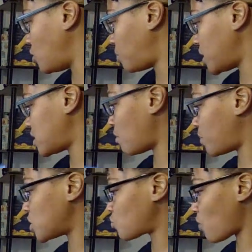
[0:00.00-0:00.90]
you please help
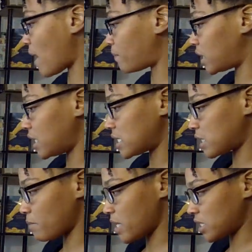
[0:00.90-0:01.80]
us wrap
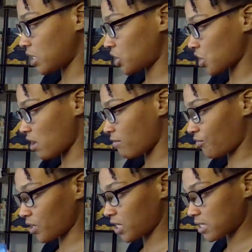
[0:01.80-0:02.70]
this message up
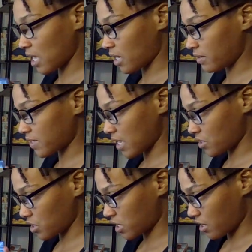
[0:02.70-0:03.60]
for the sign of
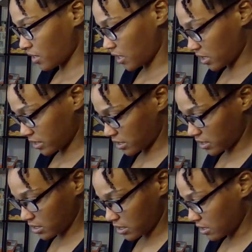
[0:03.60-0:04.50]
Sagittarius?
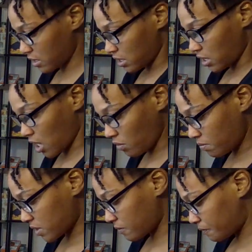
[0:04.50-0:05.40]

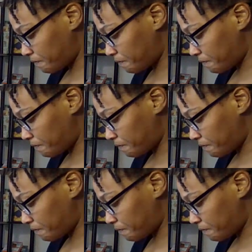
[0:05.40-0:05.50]
Oops.